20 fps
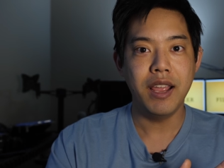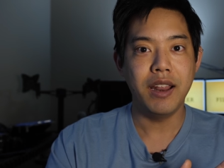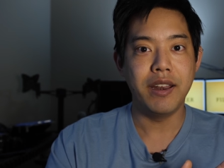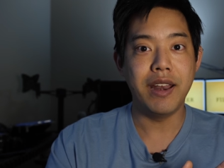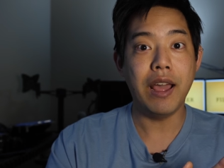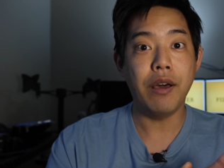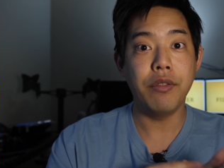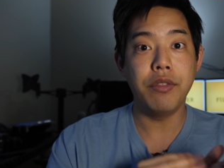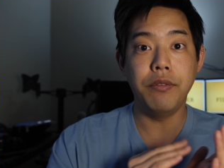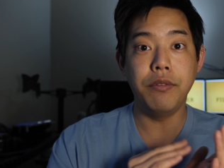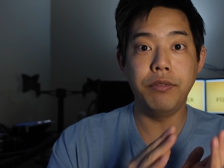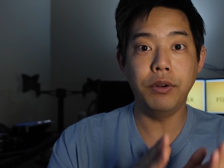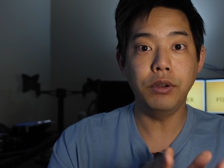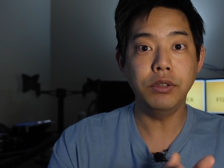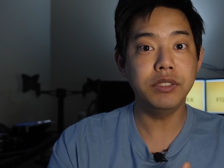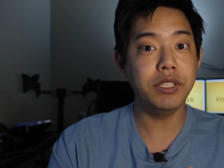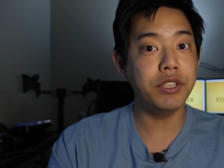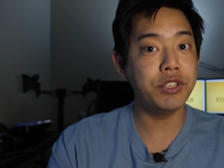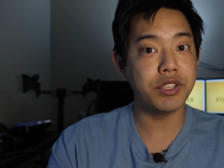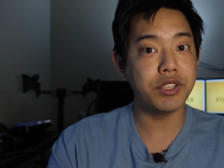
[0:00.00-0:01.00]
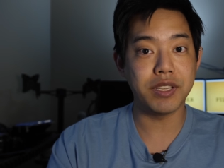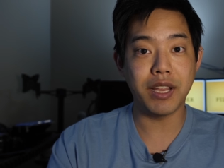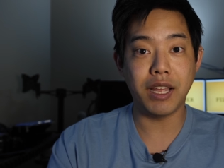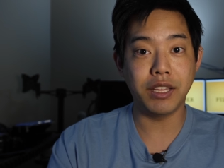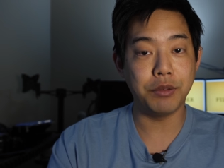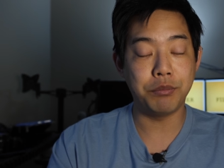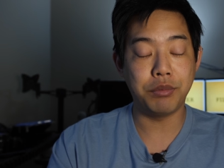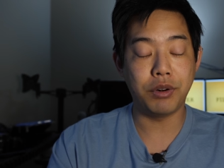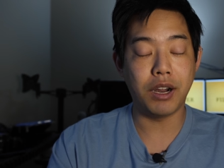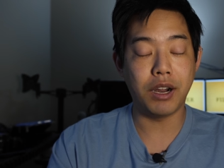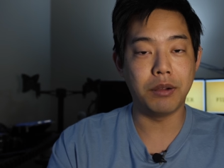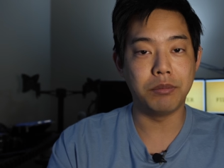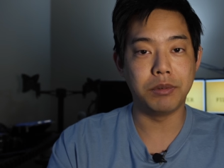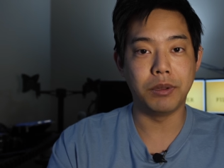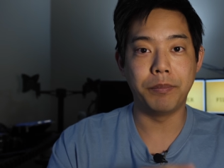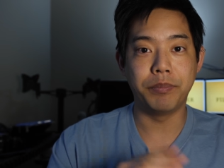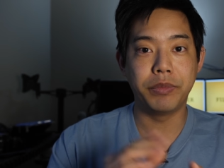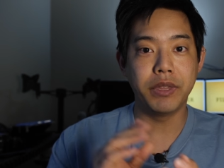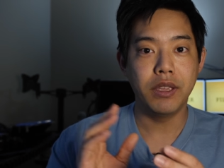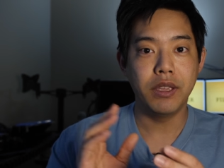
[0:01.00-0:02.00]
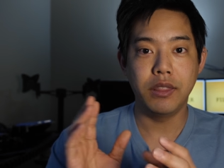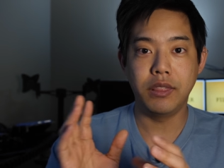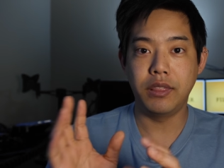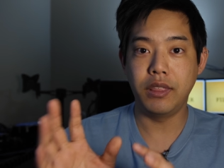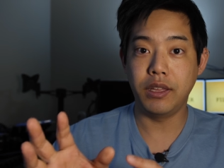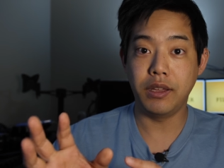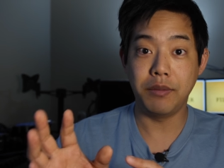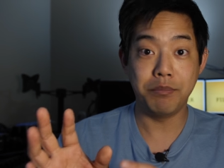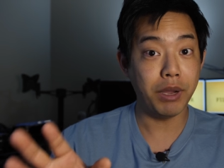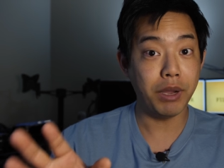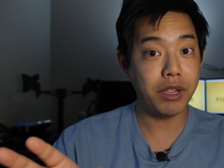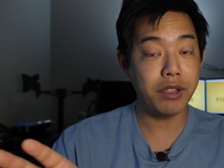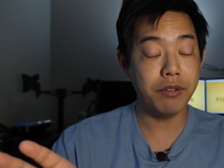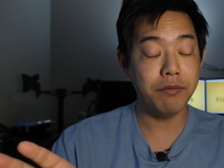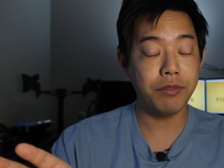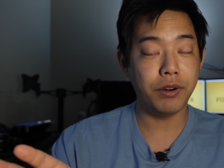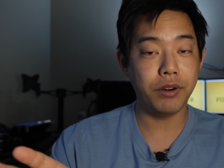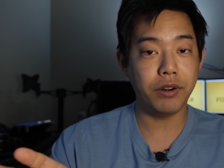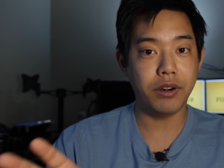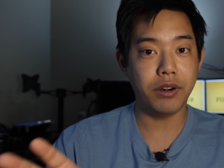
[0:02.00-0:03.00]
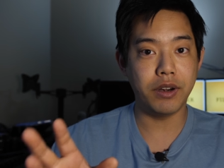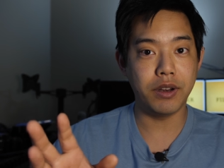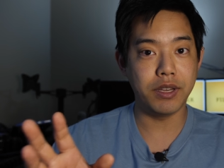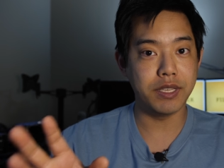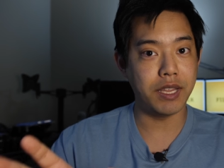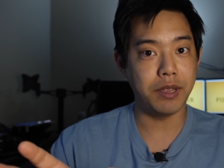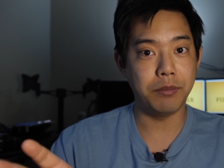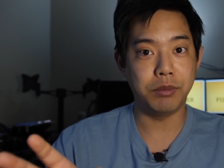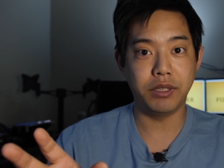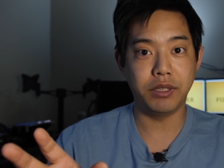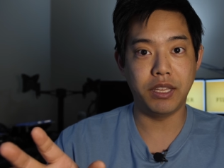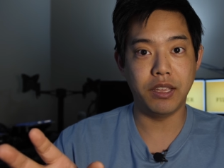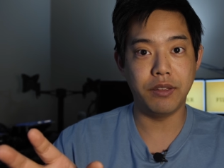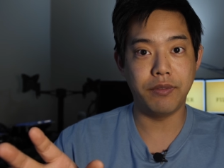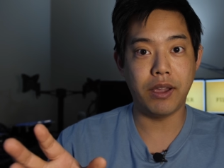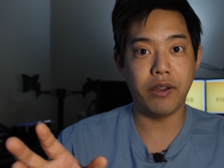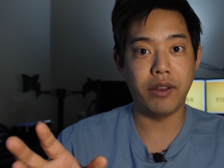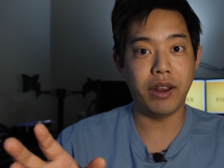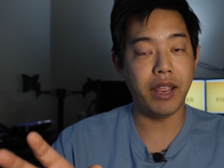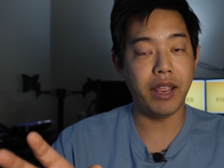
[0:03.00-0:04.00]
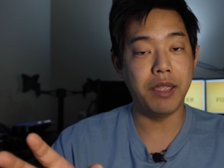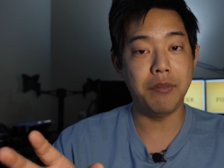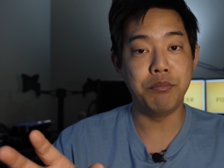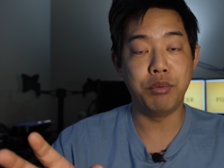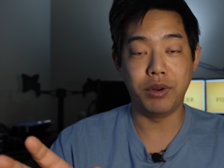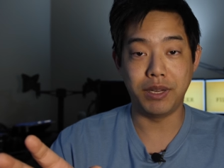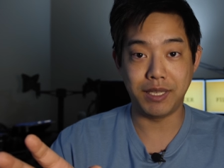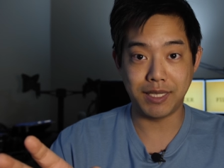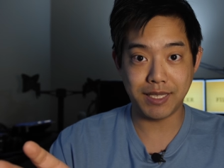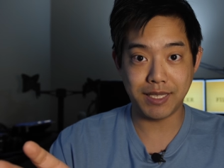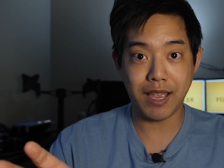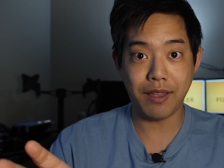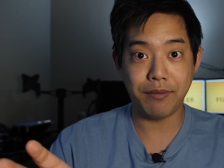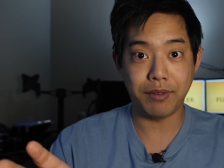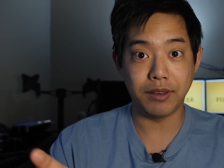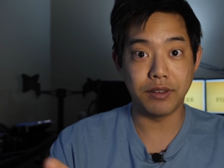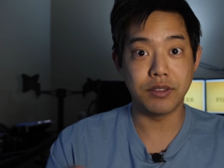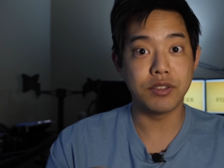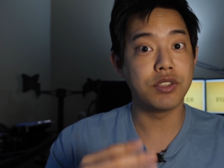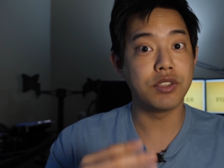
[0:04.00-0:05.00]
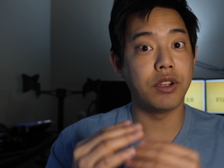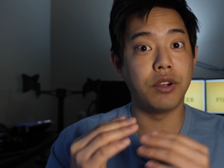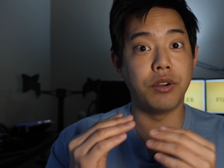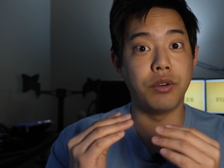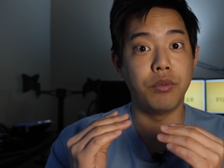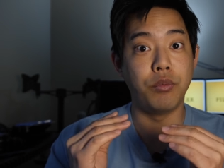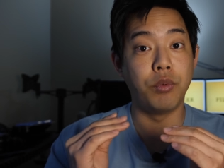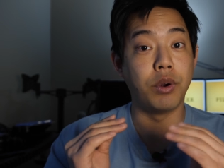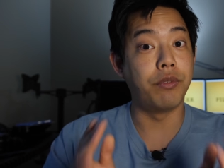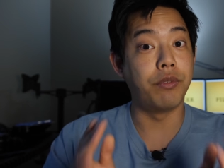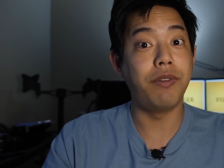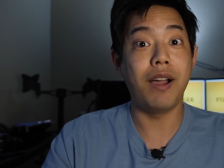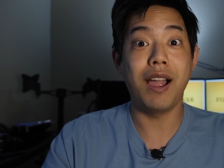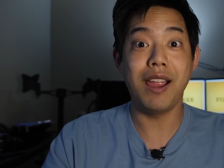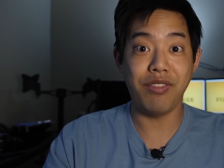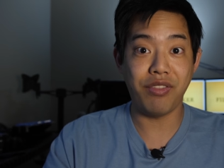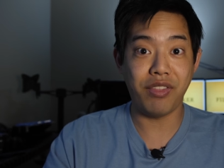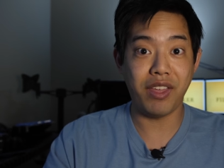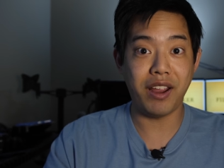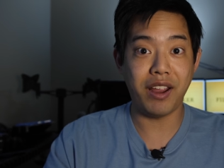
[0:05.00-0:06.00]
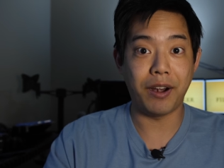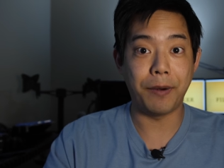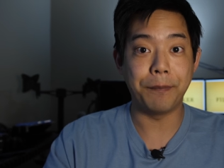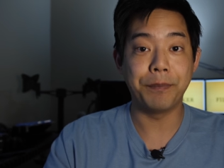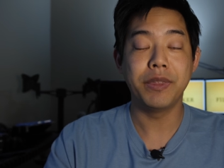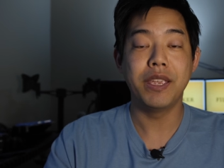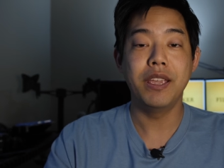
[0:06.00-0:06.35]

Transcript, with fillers: Now the voltage is not the problem. The buck converter is able to give out 8.7, so we're fine there.